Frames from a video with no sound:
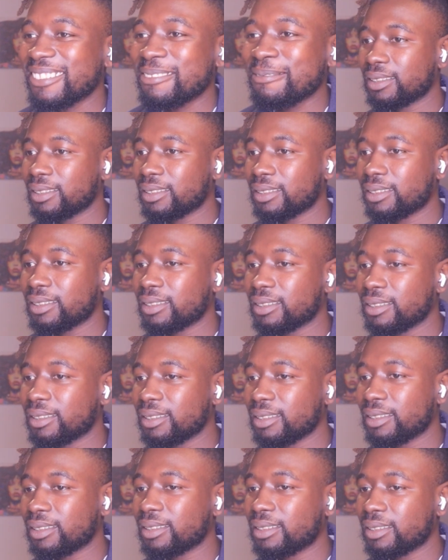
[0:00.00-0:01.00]

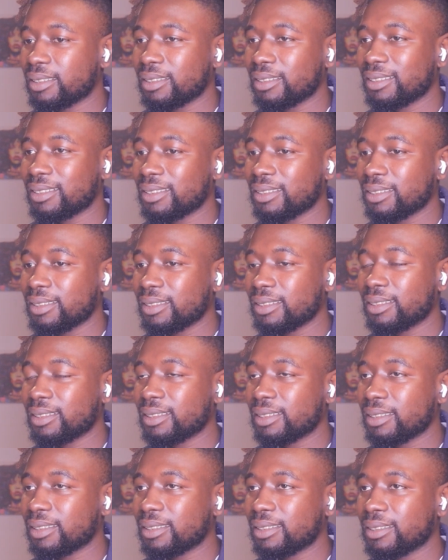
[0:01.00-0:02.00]

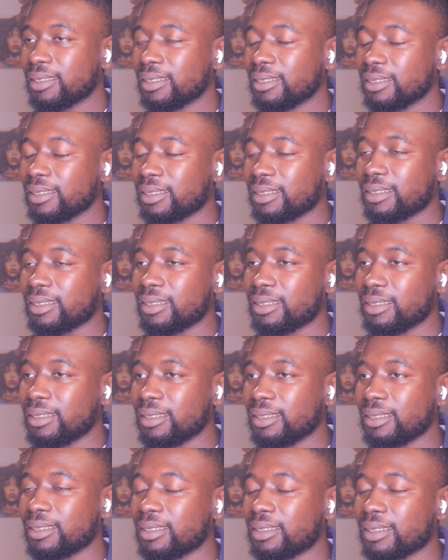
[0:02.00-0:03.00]

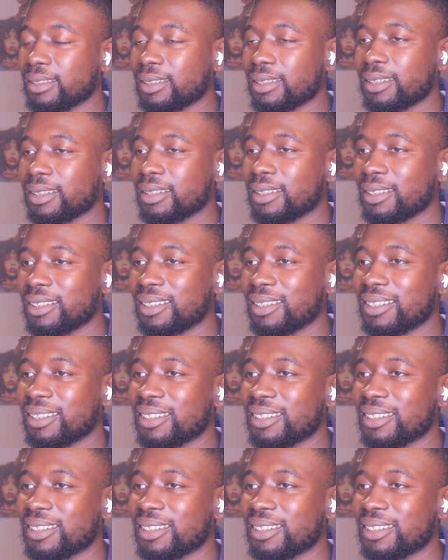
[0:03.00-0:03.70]
Nobody speaks.